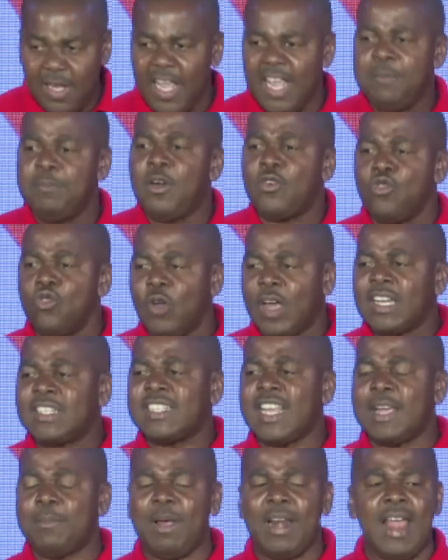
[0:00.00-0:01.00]
In Moruga
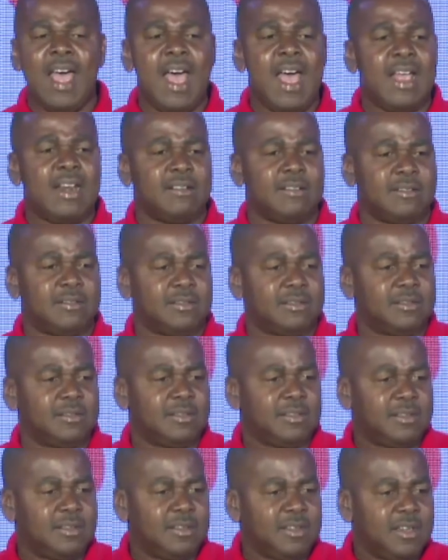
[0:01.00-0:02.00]
Tableland,
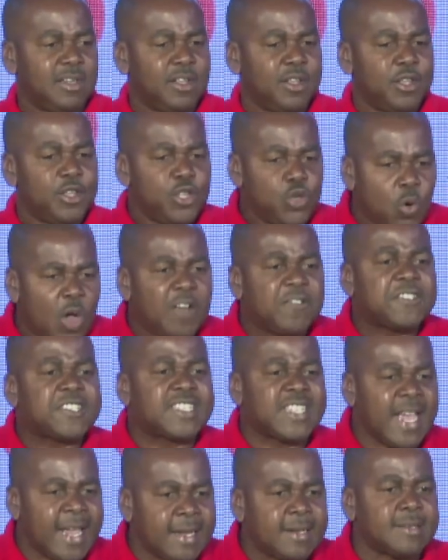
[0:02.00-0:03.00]
you have
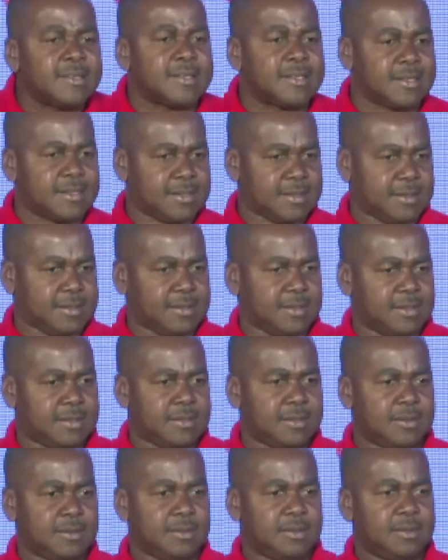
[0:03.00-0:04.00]
sense.
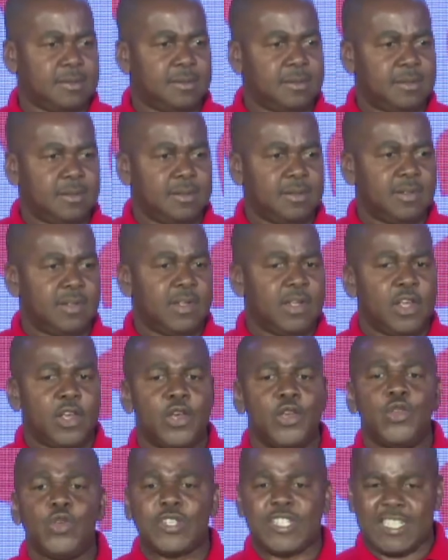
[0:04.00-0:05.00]

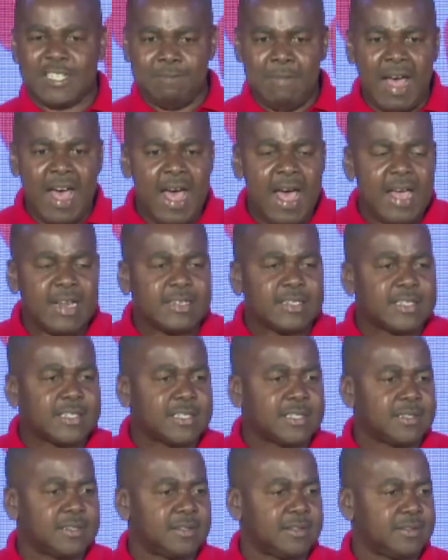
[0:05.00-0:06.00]
You're smart.
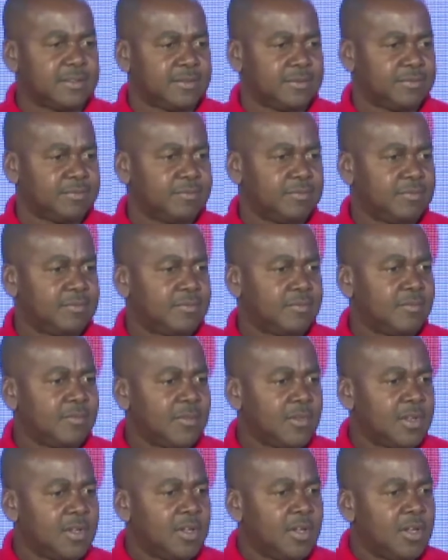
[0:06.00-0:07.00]

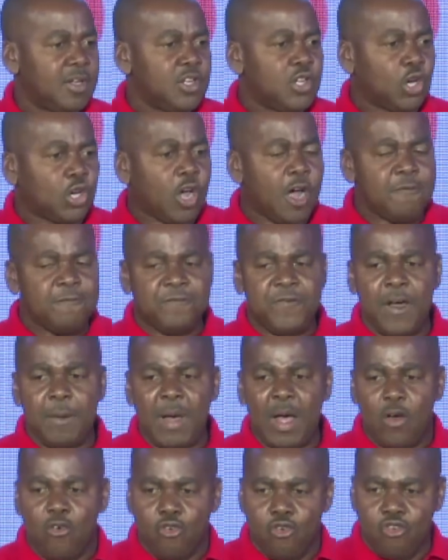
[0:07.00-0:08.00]
You come from
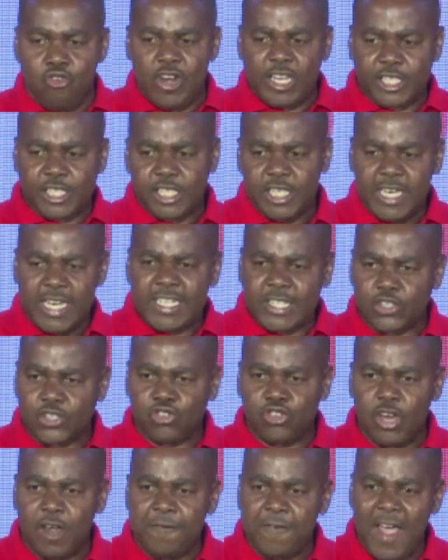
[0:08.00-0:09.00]
a rich
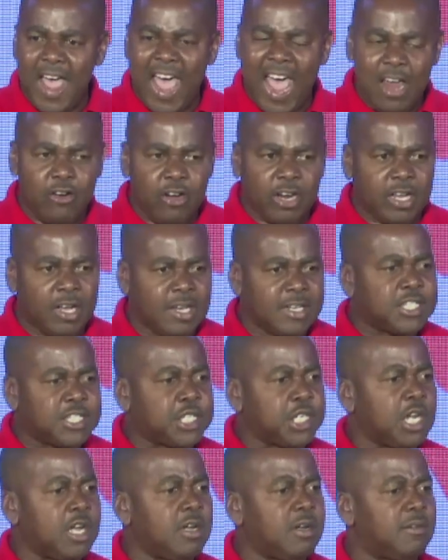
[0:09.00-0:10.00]
history of
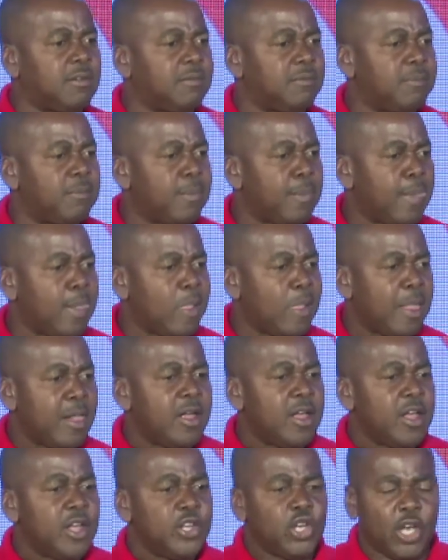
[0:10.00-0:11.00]
agriculture.
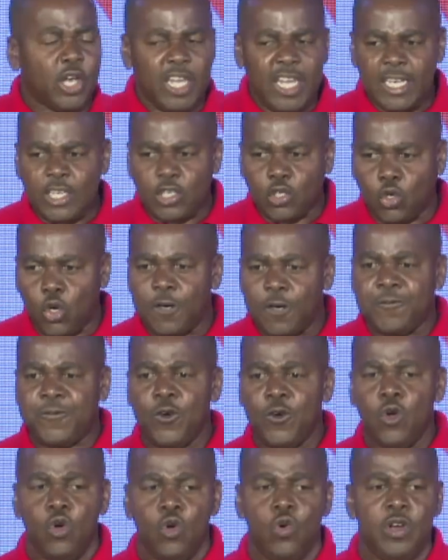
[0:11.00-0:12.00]
You eat good
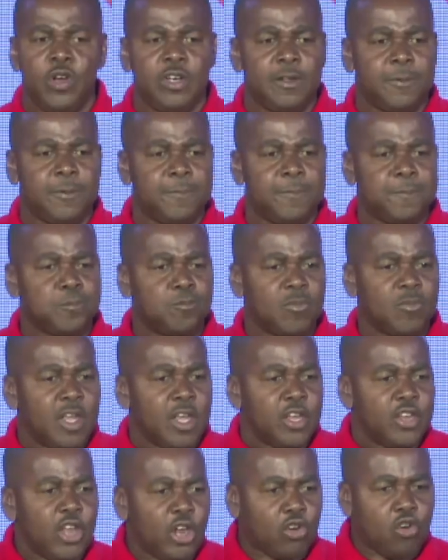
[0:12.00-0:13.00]
food.
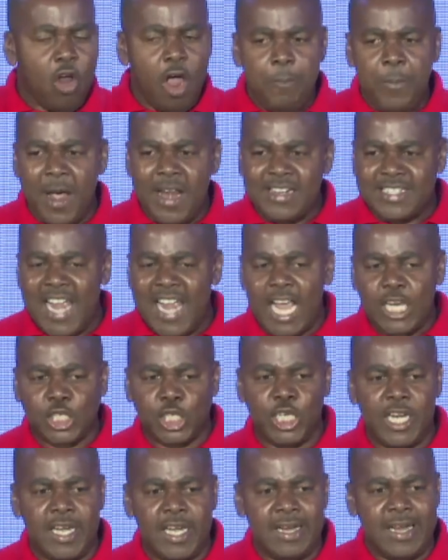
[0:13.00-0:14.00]
You grew up on
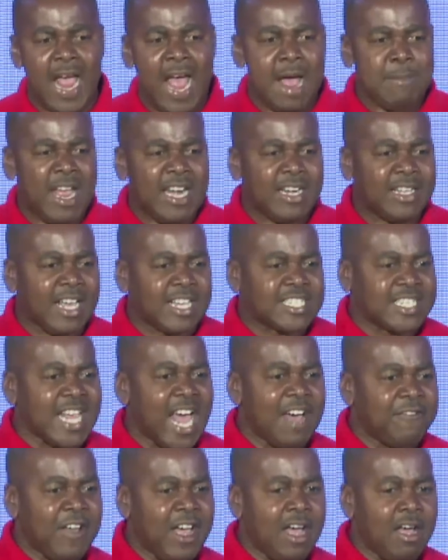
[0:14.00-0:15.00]
dashing yam and
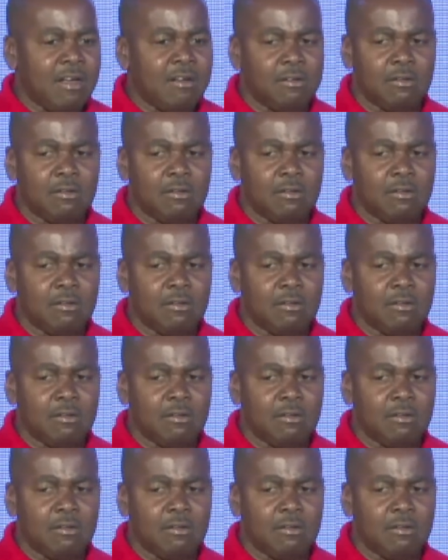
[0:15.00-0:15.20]
cassava.